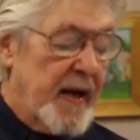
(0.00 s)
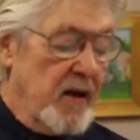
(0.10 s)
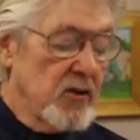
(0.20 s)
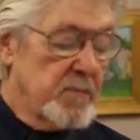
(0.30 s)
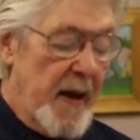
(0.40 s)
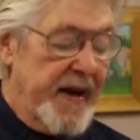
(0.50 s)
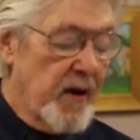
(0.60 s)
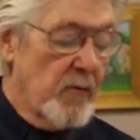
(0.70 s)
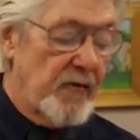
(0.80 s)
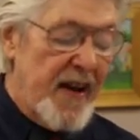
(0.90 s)
Big Nose Benny,
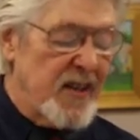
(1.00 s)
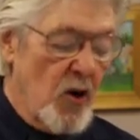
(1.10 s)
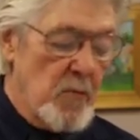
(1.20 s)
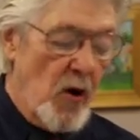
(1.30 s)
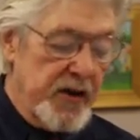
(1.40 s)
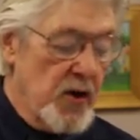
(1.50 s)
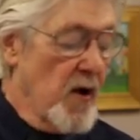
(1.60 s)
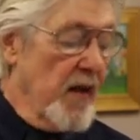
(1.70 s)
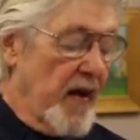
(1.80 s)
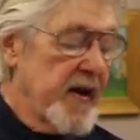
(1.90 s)
don't think no more of
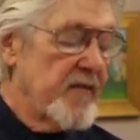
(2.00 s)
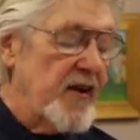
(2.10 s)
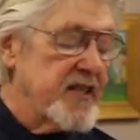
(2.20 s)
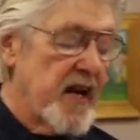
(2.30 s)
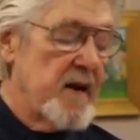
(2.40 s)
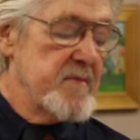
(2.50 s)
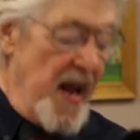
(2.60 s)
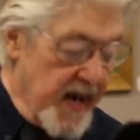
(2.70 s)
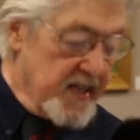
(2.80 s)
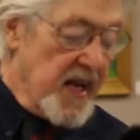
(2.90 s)
you than he thinks of them
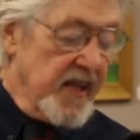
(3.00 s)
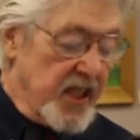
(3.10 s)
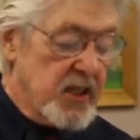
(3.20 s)
niggers.